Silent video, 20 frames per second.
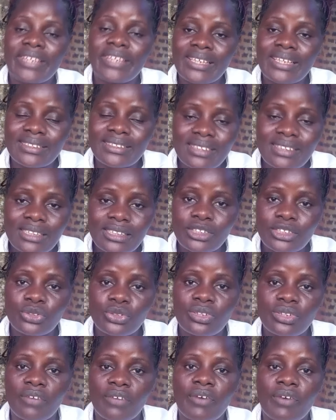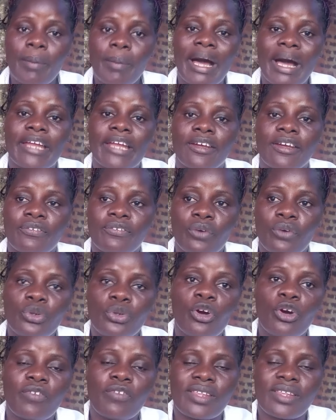They sneaked into the farm and I
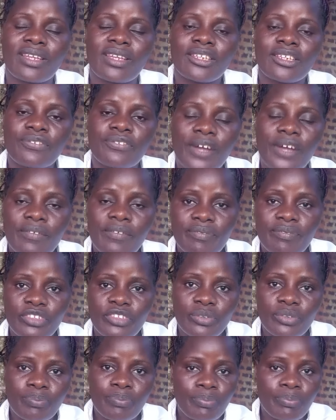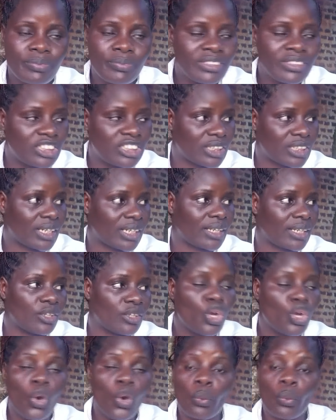found over 35 chicken
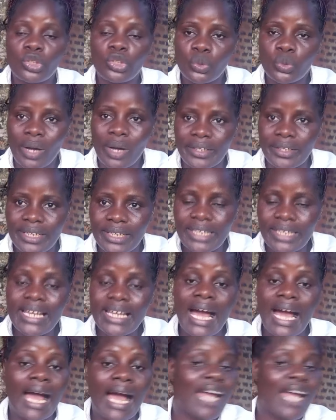which were dead.